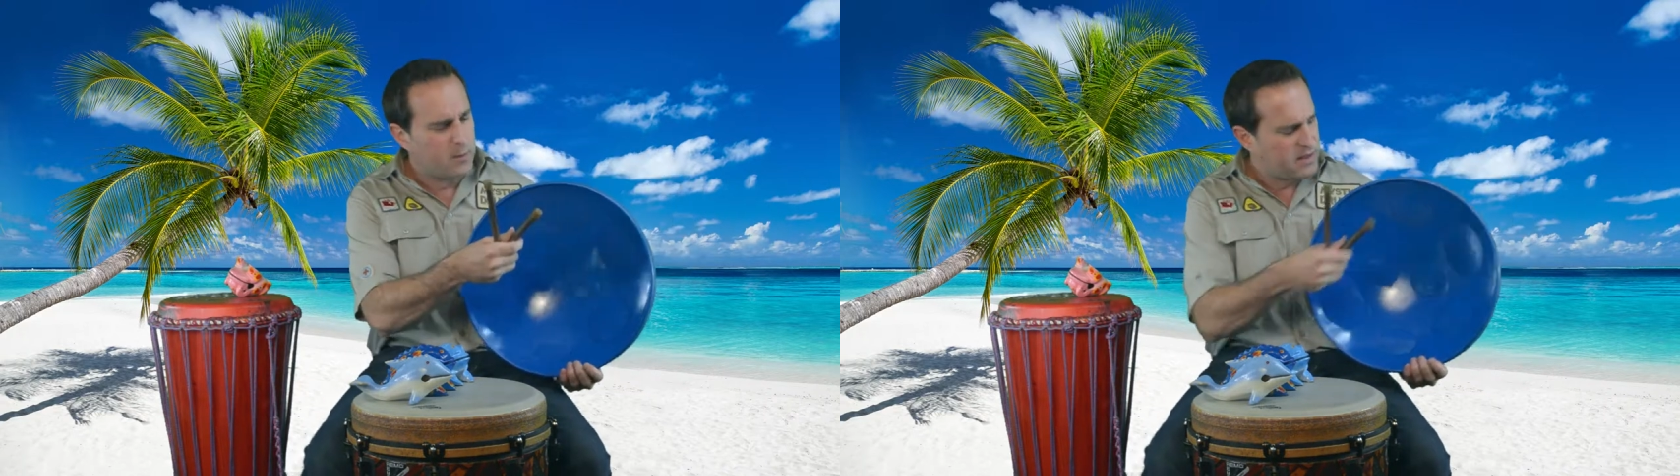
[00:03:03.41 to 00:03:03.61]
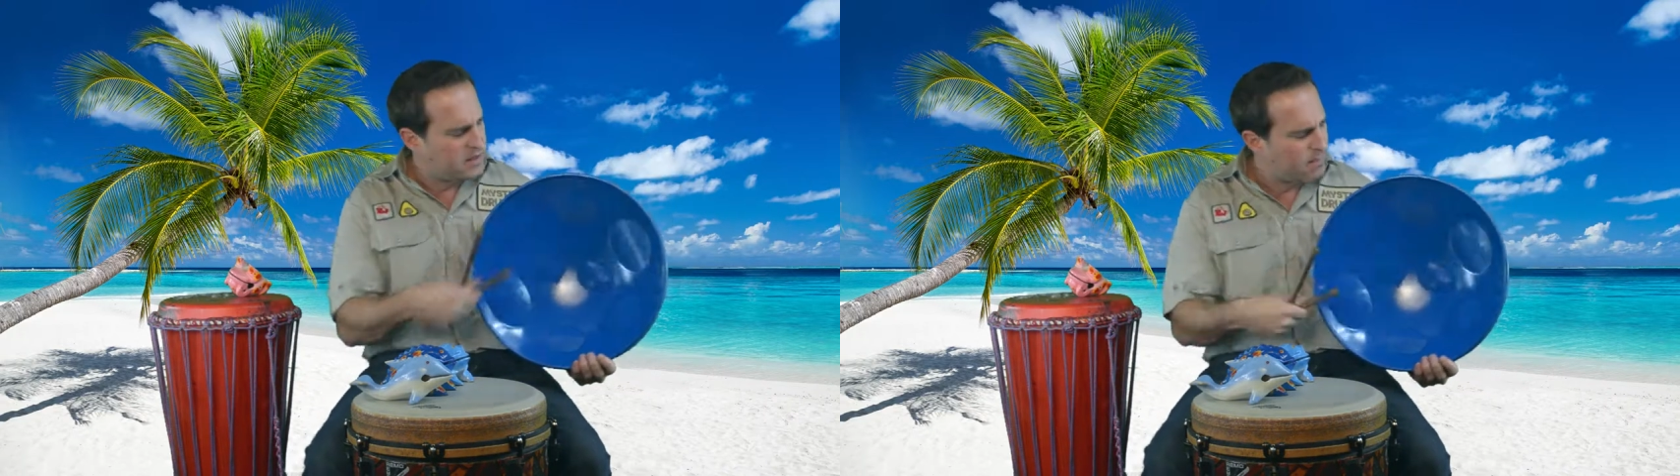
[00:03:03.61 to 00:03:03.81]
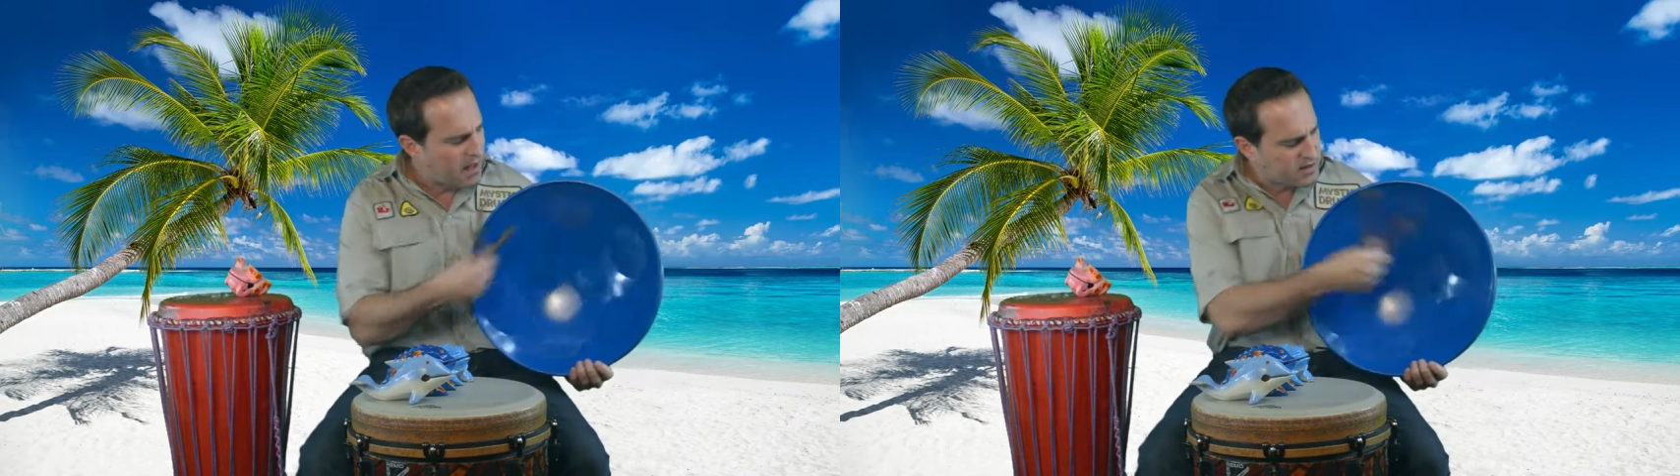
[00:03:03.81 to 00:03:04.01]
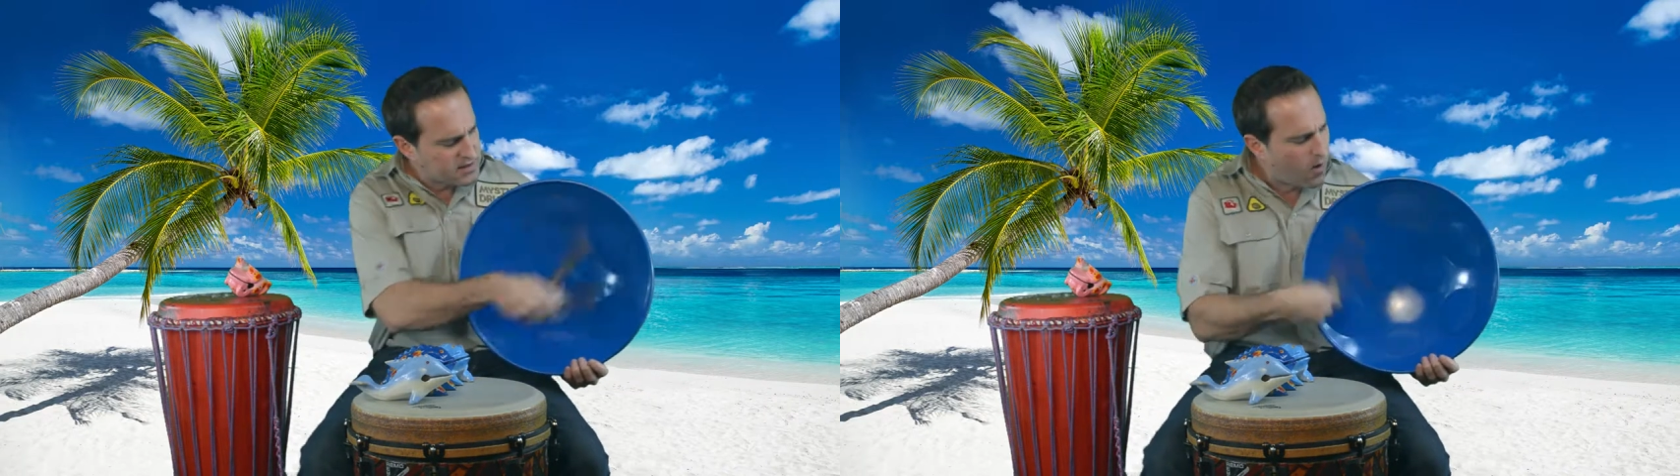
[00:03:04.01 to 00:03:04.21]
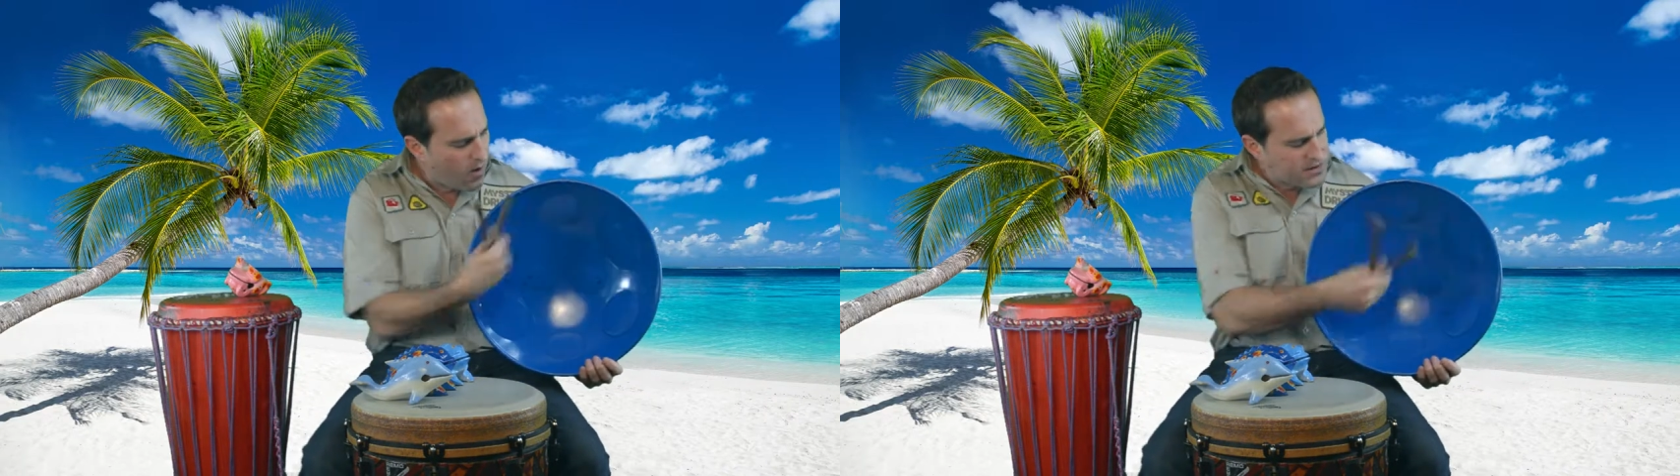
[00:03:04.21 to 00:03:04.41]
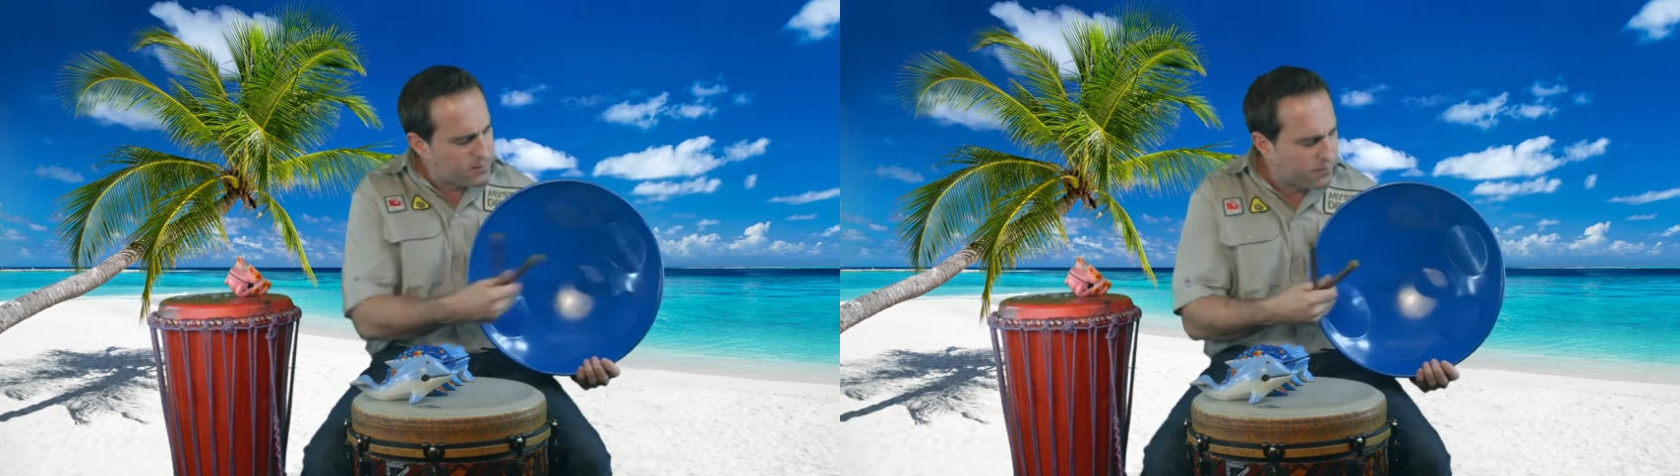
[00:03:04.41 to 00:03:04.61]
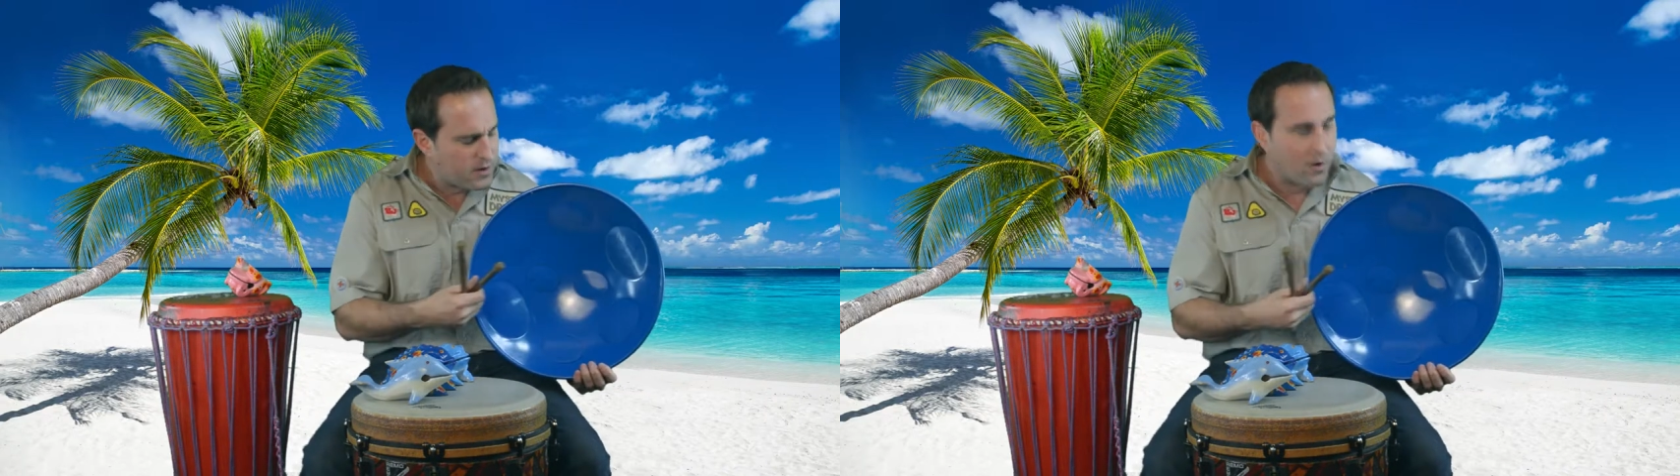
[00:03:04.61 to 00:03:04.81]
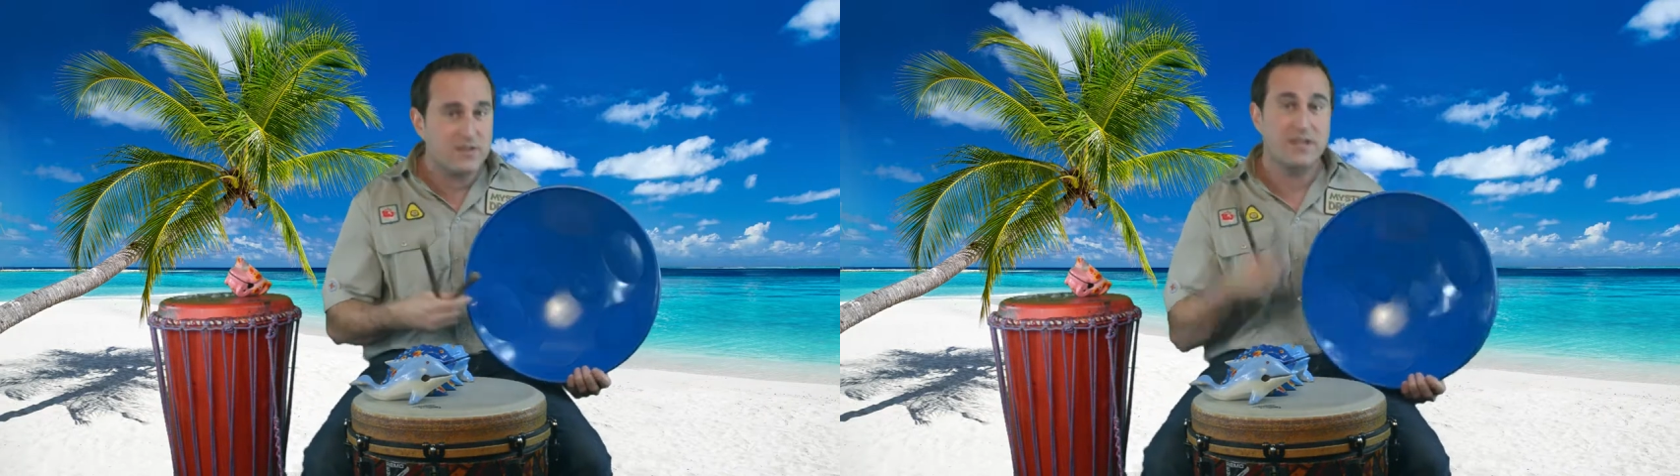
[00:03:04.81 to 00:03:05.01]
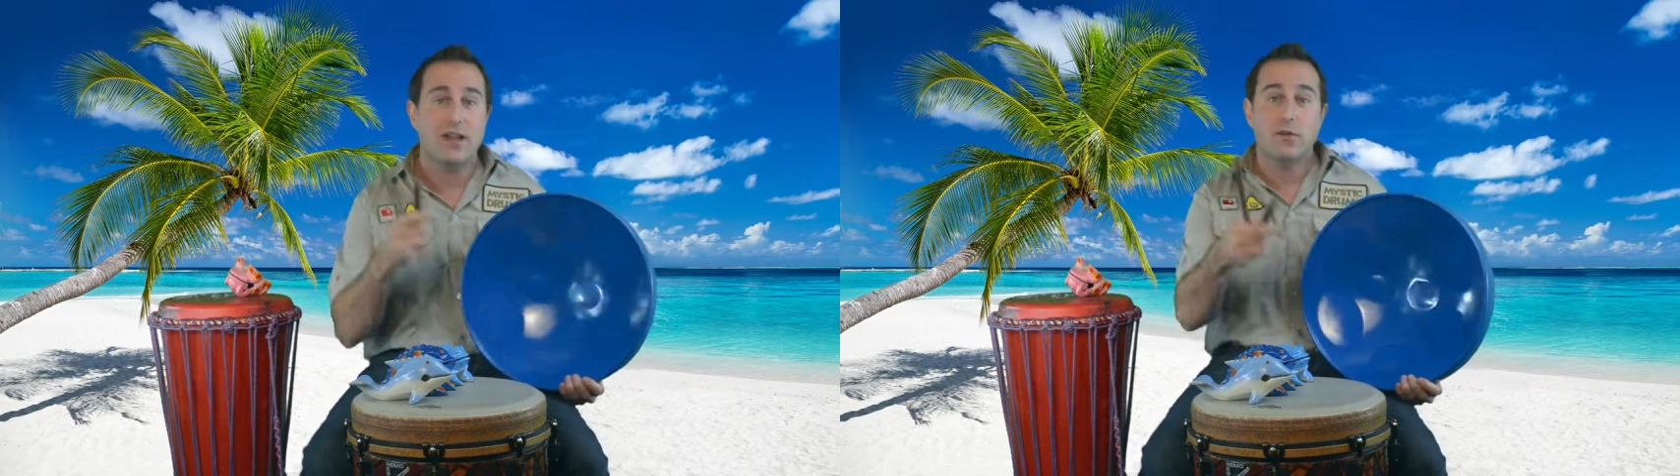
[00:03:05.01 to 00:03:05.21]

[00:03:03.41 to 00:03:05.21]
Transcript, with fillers: it with these mouths, all these different notes.